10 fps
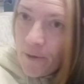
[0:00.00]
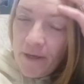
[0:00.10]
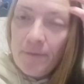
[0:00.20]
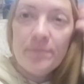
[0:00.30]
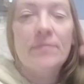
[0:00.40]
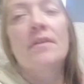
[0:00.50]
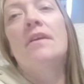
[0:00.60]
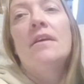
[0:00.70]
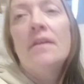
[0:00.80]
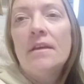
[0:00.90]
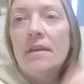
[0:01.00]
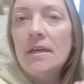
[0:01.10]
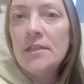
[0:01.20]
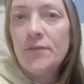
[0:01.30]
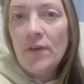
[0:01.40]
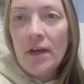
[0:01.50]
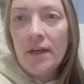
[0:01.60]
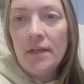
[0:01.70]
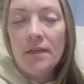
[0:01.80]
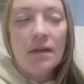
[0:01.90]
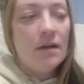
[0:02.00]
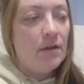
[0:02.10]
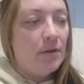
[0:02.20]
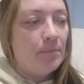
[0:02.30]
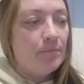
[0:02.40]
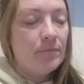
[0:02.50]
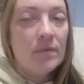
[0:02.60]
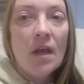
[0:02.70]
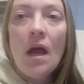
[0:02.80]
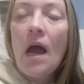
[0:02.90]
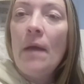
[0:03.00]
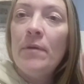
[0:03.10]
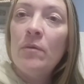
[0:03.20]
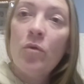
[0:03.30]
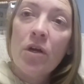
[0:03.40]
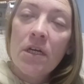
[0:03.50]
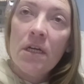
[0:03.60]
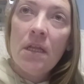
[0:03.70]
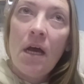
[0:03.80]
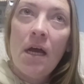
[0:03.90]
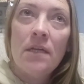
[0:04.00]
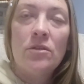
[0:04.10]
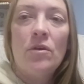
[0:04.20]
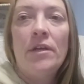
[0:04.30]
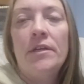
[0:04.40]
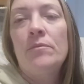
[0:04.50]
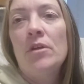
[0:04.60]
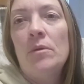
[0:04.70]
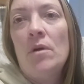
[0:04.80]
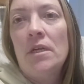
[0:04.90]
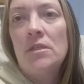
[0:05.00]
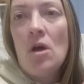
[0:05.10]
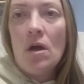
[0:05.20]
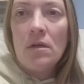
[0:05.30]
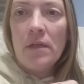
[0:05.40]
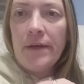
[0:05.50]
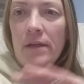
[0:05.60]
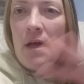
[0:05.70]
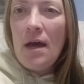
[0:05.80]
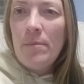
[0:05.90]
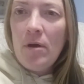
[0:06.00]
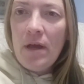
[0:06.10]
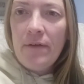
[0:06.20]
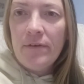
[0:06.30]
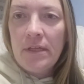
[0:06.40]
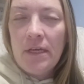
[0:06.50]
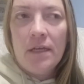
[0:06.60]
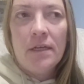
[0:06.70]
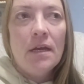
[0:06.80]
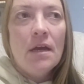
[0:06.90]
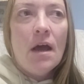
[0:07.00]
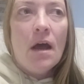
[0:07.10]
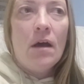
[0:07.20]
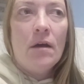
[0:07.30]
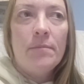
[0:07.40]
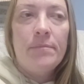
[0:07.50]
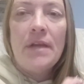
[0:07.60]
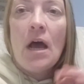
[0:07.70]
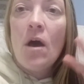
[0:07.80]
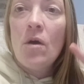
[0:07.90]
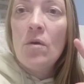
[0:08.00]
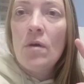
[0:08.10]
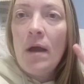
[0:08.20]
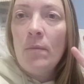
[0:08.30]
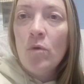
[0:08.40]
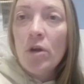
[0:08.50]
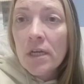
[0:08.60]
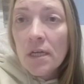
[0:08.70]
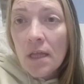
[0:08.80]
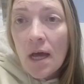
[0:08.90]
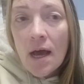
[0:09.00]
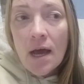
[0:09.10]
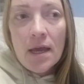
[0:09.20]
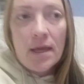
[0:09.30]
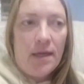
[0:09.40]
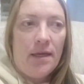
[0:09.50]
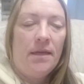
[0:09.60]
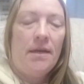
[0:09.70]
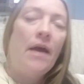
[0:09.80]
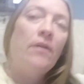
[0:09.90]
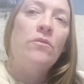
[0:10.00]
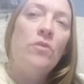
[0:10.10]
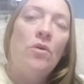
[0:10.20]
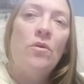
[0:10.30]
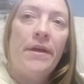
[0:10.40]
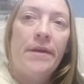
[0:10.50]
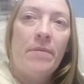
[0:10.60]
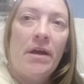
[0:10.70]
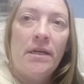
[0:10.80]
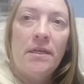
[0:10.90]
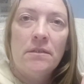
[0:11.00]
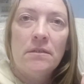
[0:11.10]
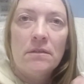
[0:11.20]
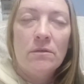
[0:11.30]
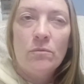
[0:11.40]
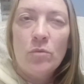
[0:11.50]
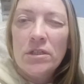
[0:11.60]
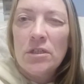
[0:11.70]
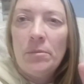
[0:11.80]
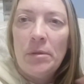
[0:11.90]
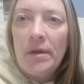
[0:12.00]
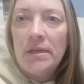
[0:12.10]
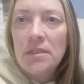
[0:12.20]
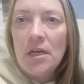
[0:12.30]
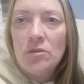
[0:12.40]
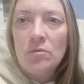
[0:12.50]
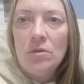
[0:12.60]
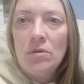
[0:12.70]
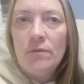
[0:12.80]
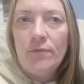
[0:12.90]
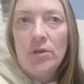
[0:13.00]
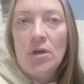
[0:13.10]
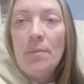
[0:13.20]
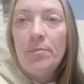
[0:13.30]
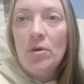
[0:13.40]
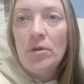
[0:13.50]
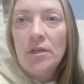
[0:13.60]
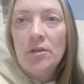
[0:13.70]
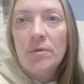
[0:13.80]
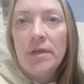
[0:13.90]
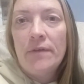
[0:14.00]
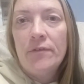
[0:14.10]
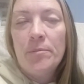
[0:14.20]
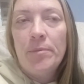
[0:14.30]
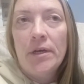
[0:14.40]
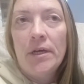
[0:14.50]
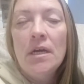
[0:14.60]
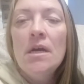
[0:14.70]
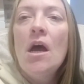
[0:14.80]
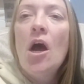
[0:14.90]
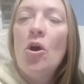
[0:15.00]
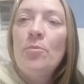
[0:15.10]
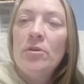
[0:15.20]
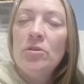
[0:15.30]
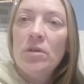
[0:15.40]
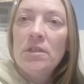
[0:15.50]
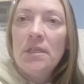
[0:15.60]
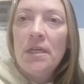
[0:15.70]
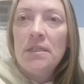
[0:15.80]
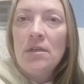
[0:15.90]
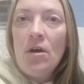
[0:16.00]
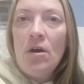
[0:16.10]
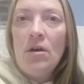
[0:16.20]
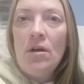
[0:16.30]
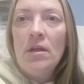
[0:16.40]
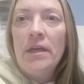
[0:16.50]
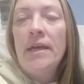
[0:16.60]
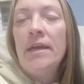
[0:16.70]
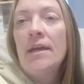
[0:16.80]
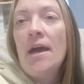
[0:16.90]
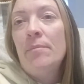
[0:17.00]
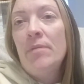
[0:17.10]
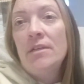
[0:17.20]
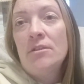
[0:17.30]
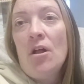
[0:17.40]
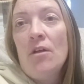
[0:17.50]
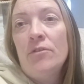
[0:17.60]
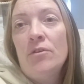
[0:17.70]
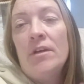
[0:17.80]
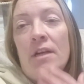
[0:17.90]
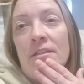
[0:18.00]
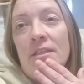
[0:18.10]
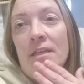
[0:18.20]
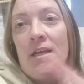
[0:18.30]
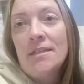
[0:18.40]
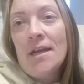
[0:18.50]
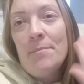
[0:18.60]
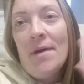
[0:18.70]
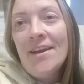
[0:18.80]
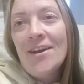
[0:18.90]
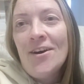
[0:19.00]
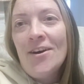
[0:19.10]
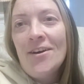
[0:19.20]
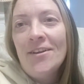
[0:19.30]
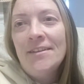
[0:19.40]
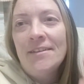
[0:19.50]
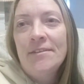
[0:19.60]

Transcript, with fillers: but it's fine. Um, I've been working a lot, so I didn't really want to talk like a lot about everything. Um, now I'm working a lot, and I don't know like my what's going to be my schedule for uploading or whatever. But I hope you enjoyed today's haul, and God bless all of you. And I'll see you next time. Bye, y'all.